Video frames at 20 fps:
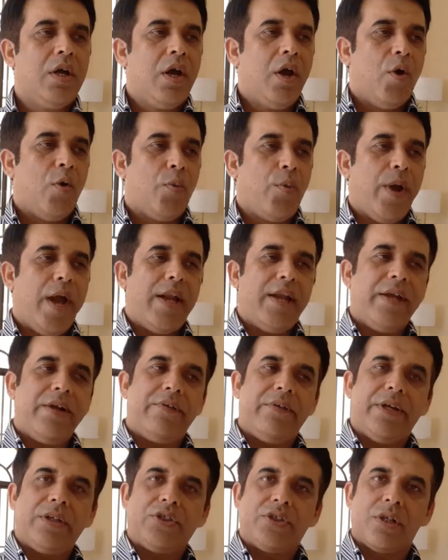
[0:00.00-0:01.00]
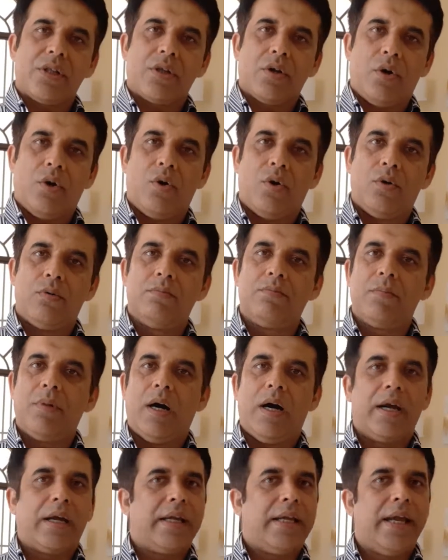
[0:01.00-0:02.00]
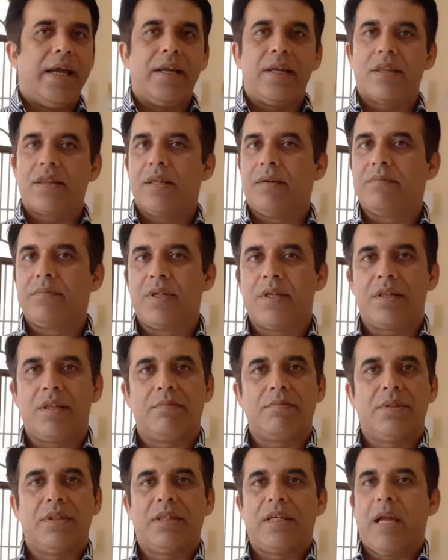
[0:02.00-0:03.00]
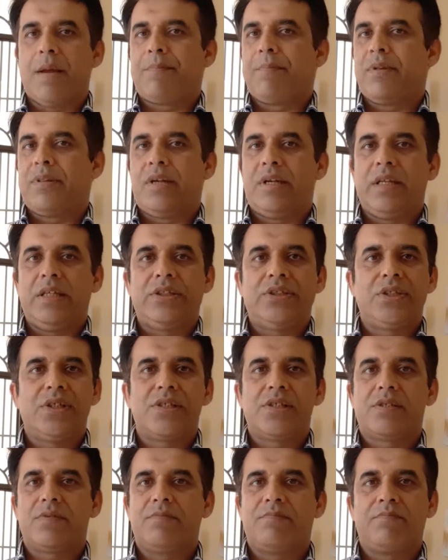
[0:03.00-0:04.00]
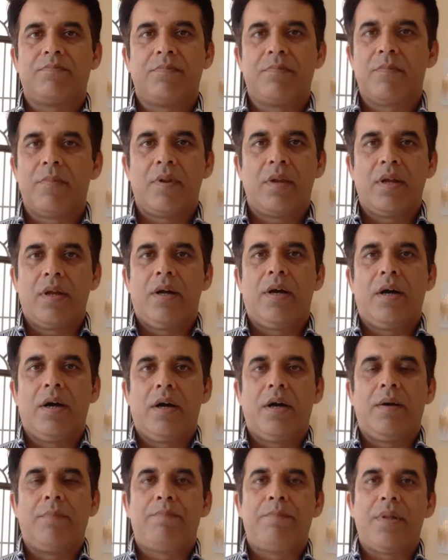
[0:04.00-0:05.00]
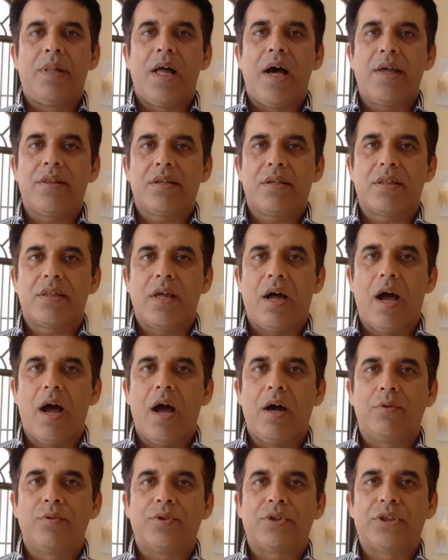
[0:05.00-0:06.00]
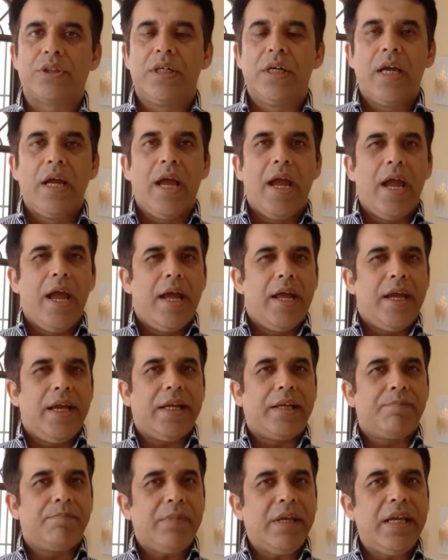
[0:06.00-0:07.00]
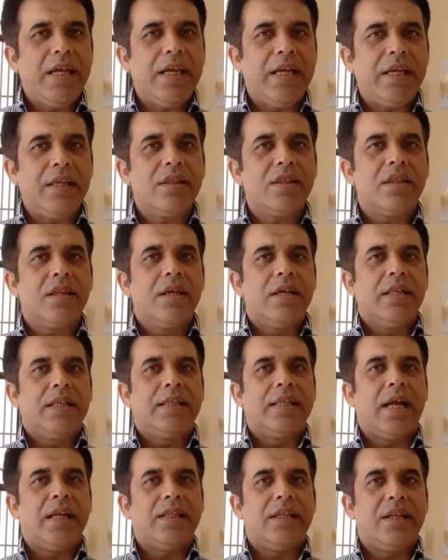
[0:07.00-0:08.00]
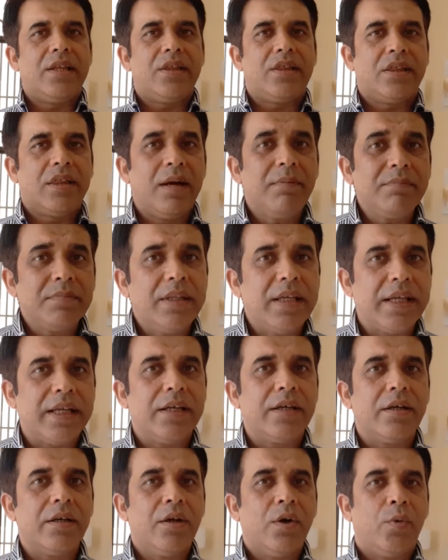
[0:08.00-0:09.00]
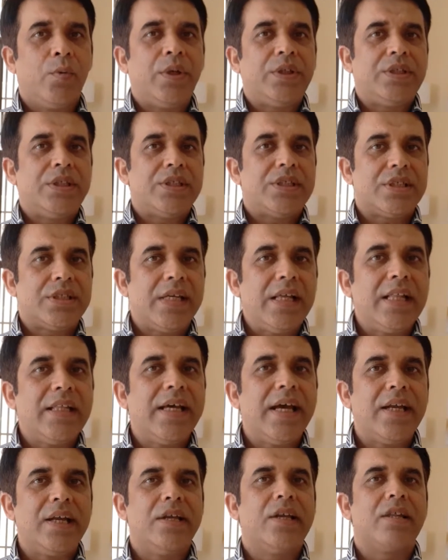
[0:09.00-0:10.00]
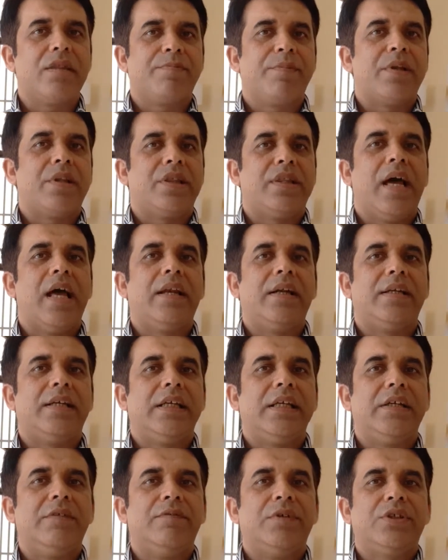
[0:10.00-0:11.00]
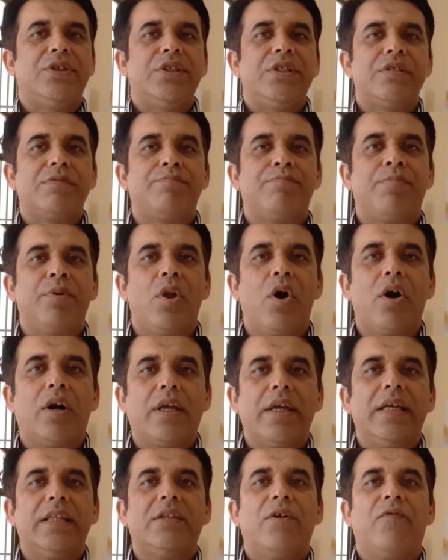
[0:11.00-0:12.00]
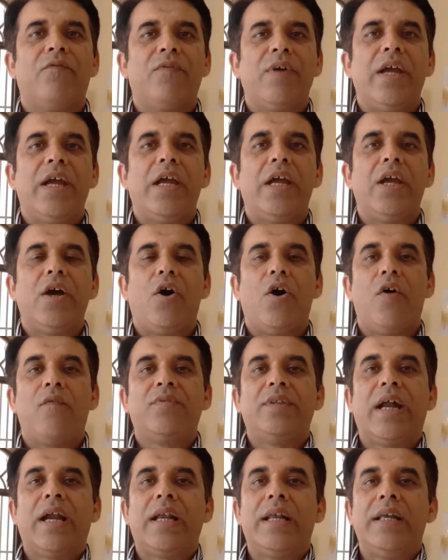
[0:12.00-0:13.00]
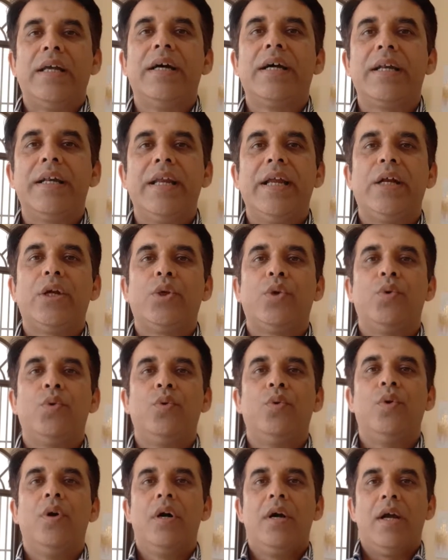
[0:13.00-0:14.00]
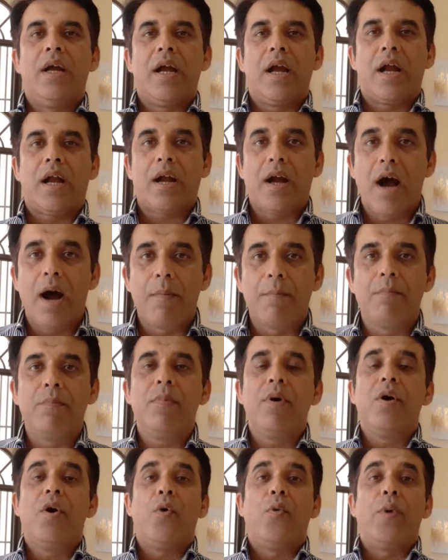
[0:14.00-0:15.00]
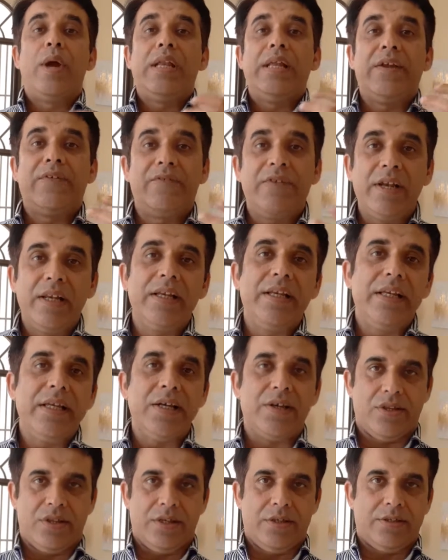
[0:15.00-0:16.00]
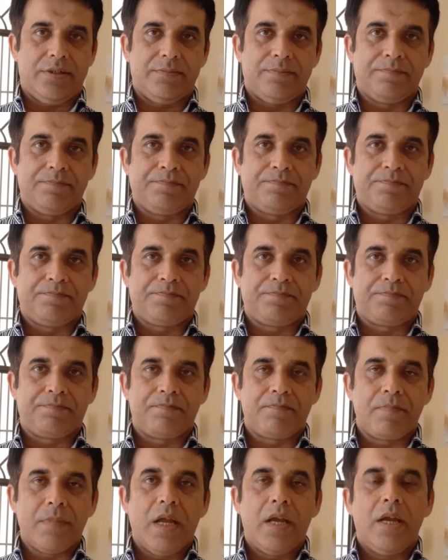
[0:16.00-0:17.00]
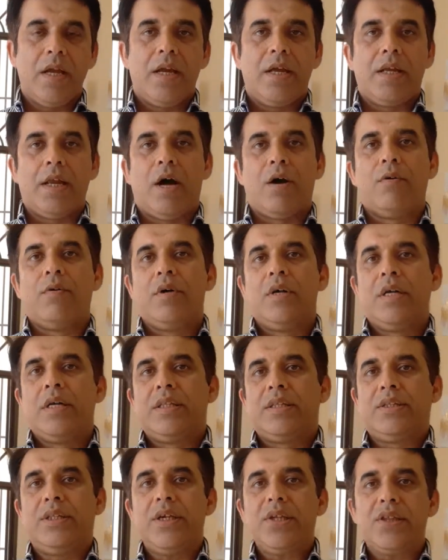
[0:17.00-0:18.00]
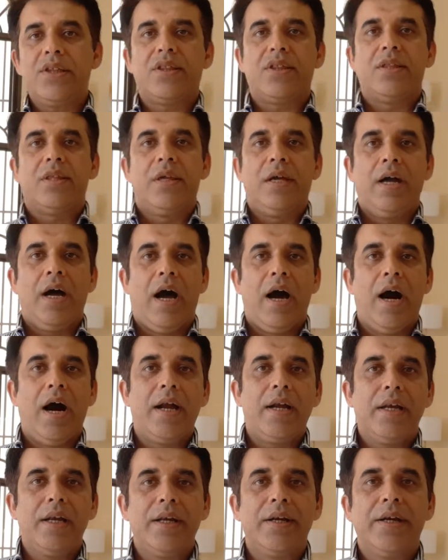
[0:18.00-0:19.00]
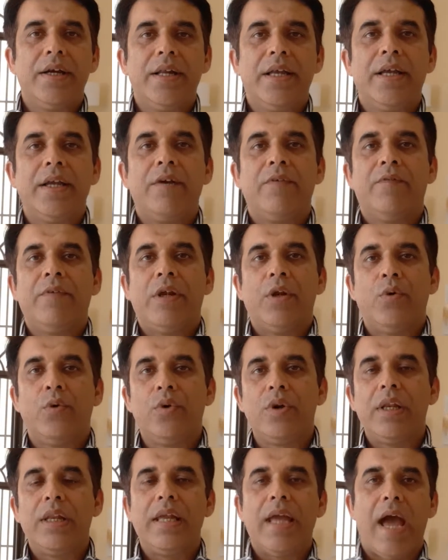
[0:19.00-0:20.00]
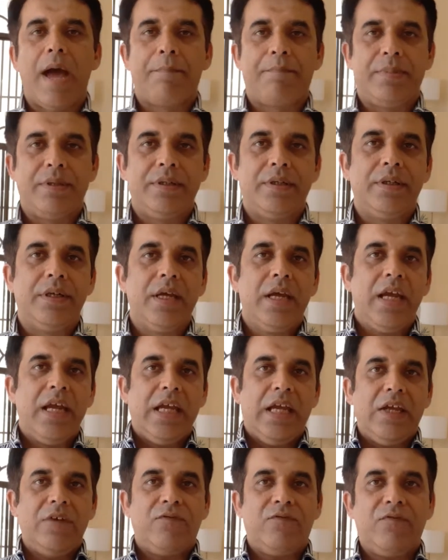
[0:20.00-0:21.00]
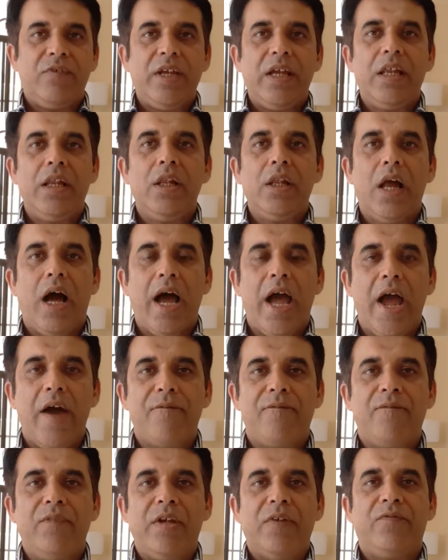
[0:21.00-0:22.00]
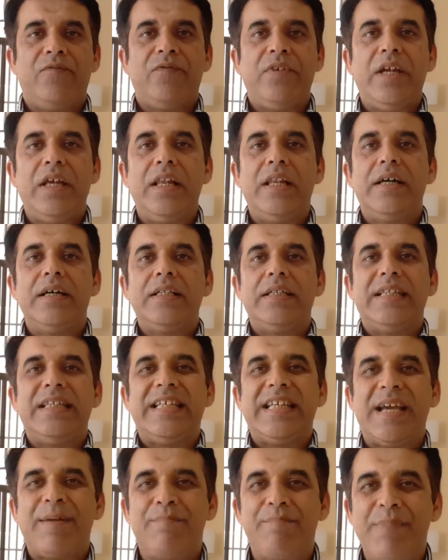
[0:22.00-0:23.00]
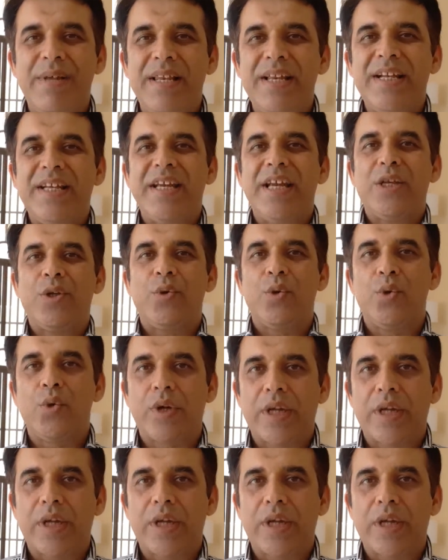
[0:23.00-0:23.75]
When he reaches home, again someday something happens and he just blasts out. It means that there is something which is still there in his personality which is blocking the way of that learning to come when he really needs it. Now, this unlearning will only happen if we learn the ability to look